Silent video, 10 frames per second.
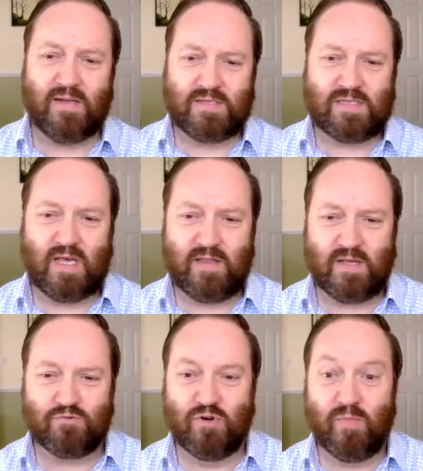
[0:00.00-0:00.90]
And
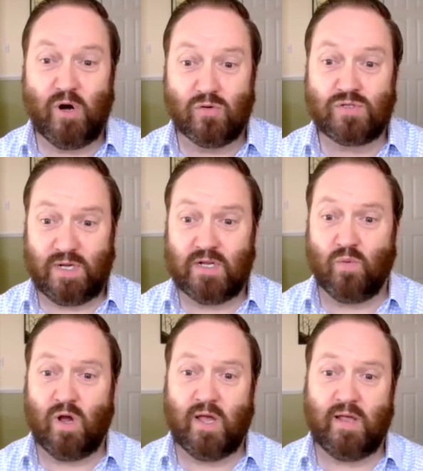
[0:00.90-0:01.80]
that's remote in a
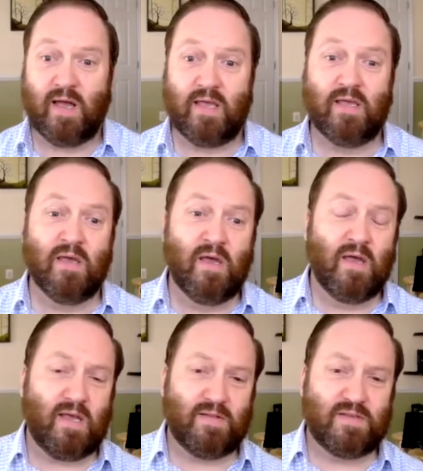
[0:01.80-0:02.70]
way, i.e.,
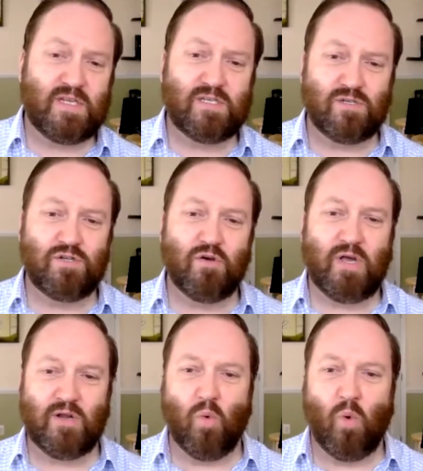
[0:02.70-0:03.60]
can the citizen
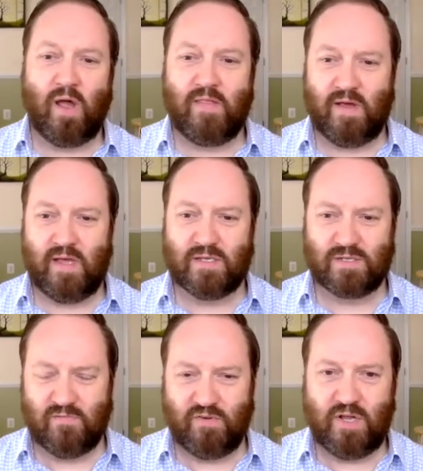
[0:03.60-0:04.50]
do it in a way that
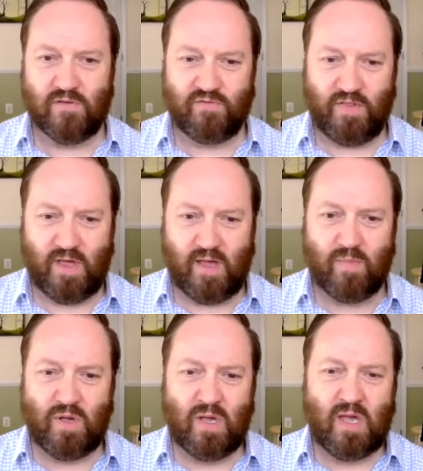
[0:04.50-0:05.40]
is convenient for
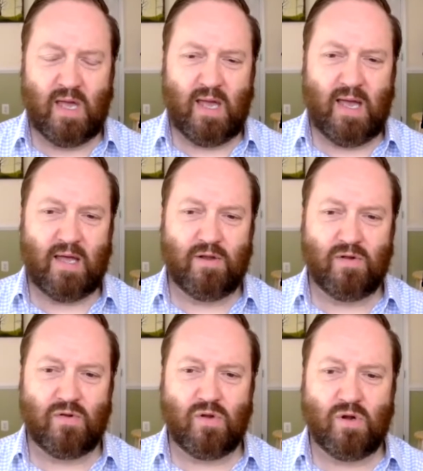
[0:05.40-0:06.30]
them
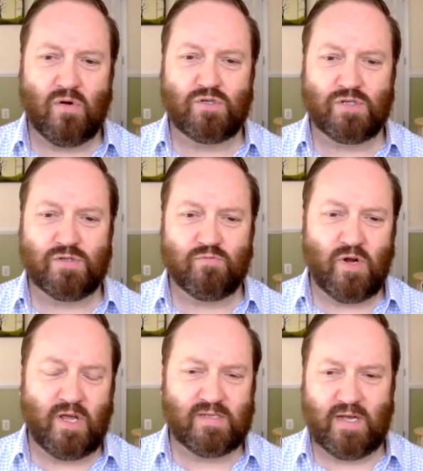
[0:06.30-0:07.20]
and doesn't
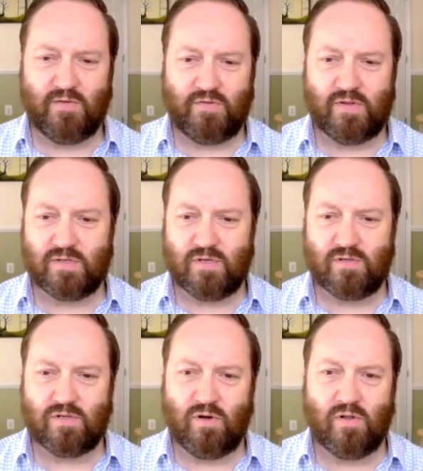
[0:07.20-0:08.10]
raise health
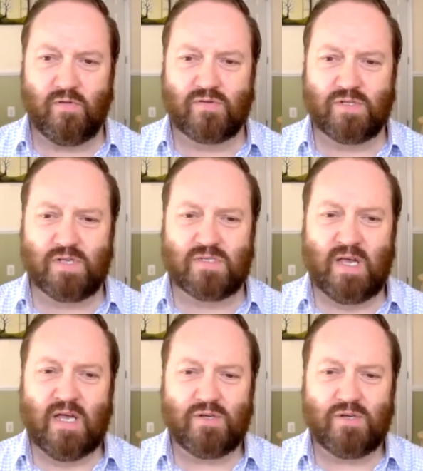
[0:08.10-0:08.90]
concerns and all of those things.